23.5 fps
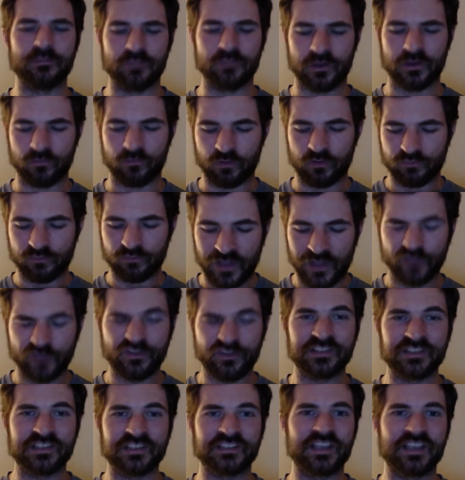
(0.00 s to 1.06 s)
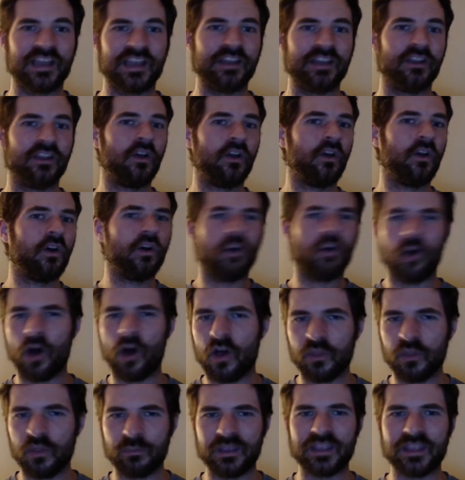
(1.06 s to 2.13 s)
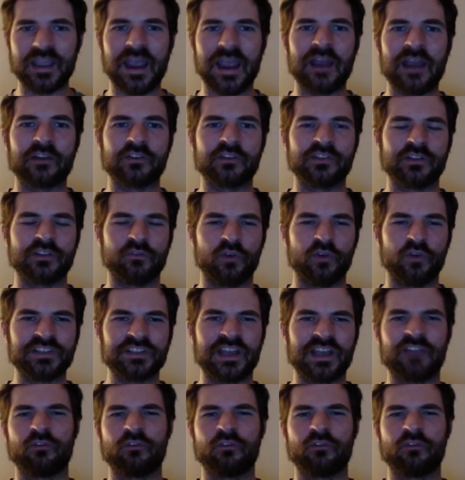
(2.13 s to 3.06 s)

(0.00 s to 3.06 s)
but with Final Fantasy X, all the main characters had voice acting.